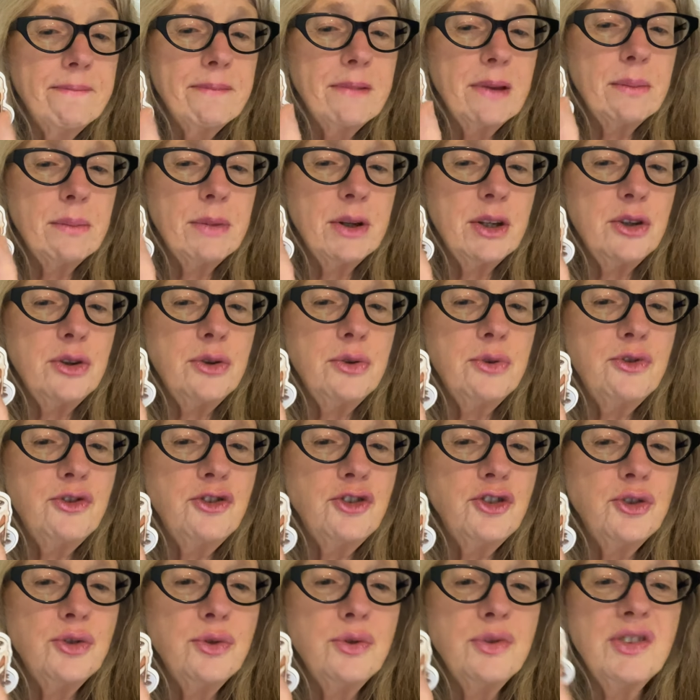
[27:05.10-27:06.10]
But you
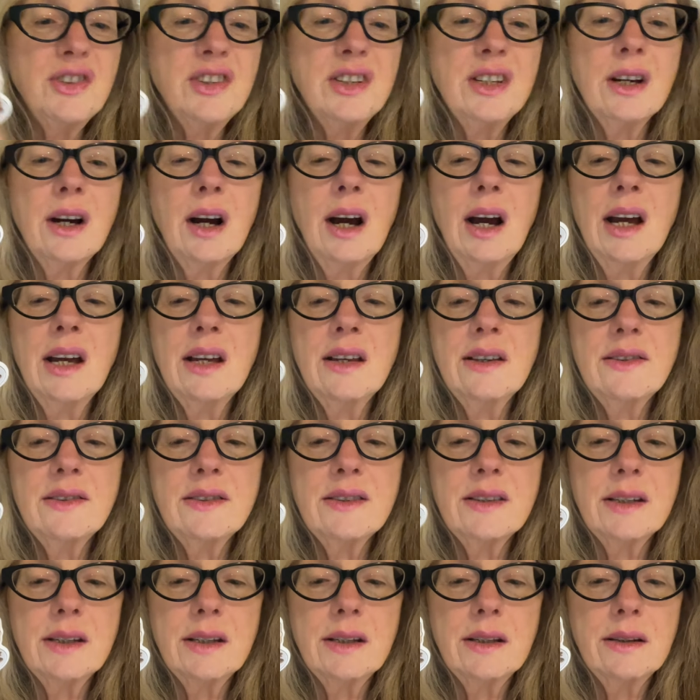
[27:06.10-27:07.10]
choose the
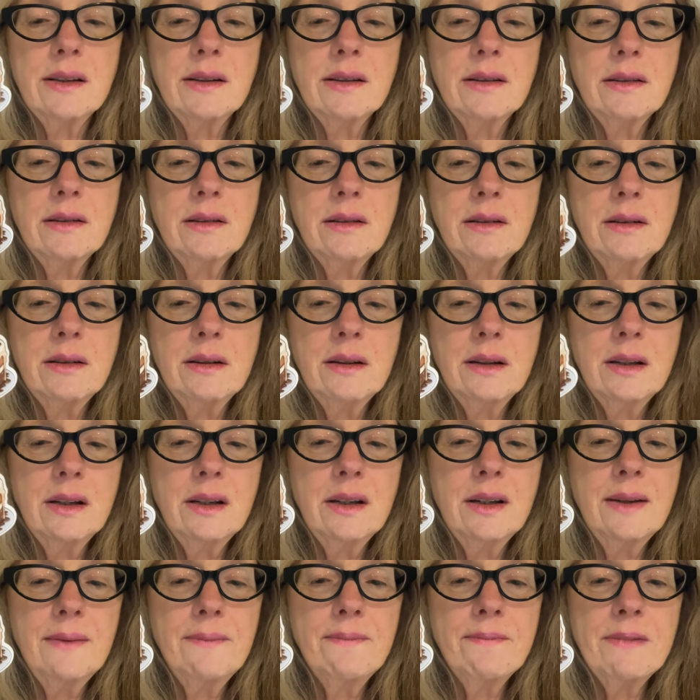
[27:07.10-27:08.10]
icing.
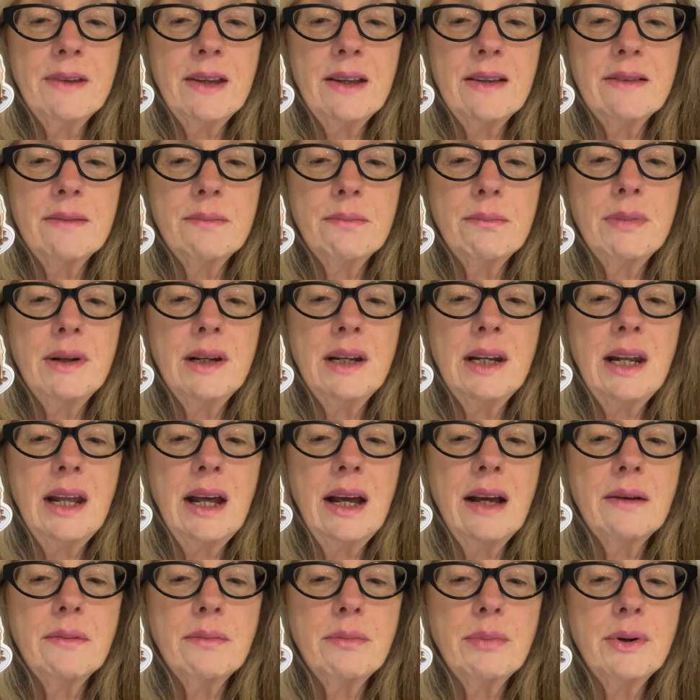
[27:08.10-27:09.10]
It's
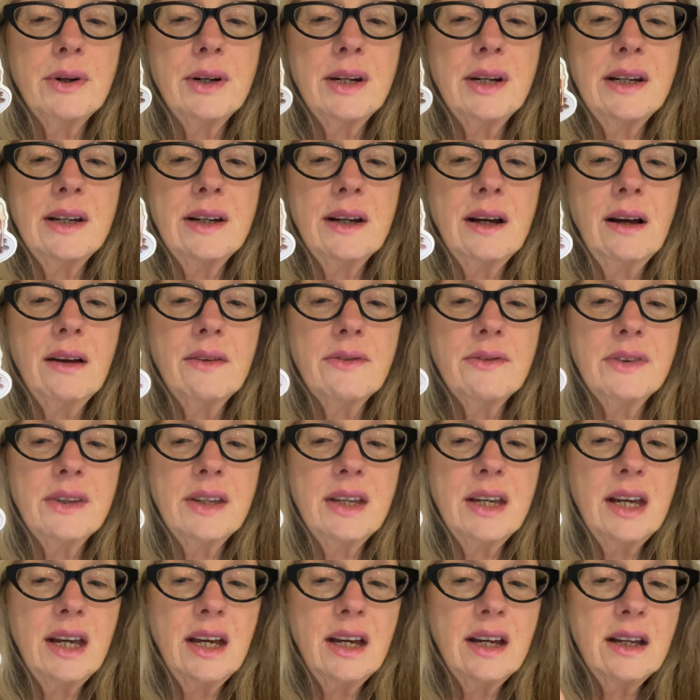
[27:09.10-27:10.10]
blackberry down
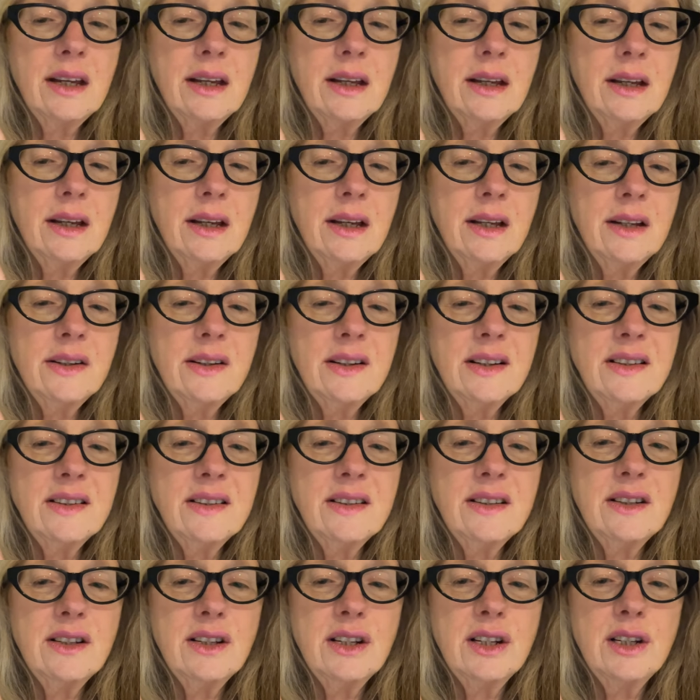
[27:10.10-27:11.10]
there.
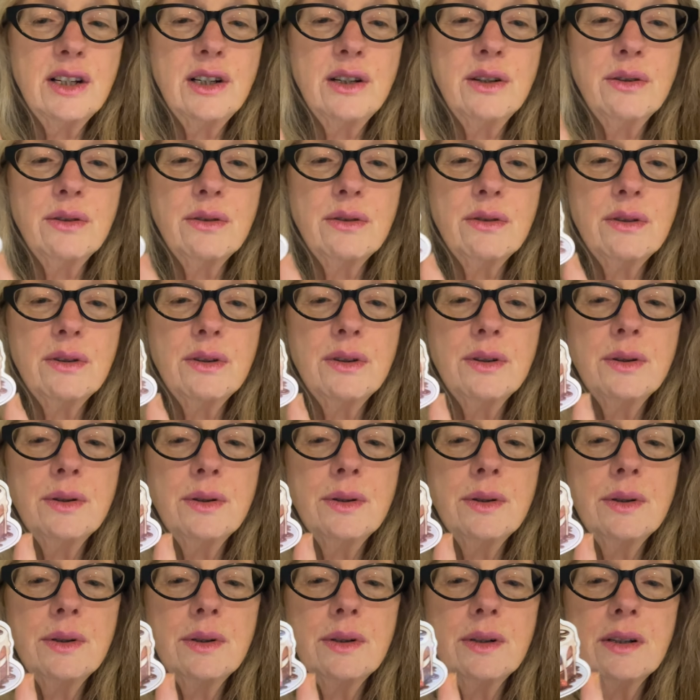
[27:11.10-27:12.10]
Doesn't it look
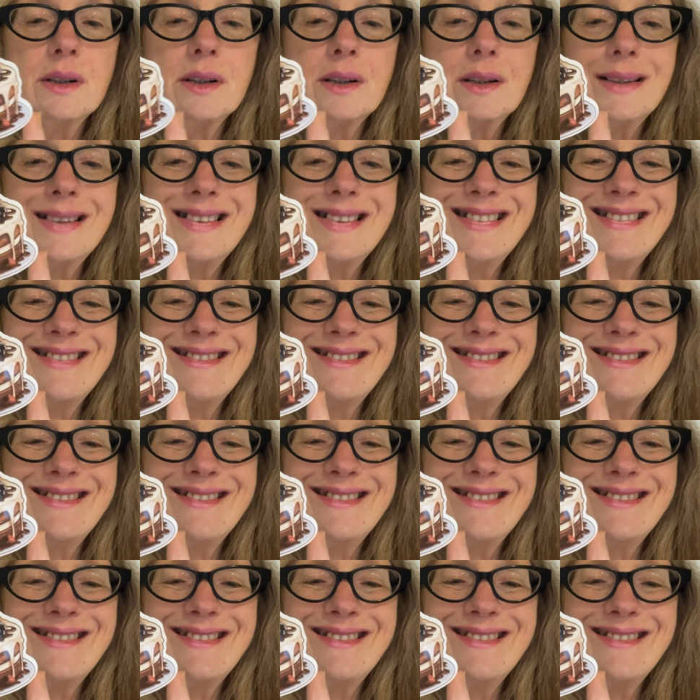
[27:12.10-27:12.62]
good?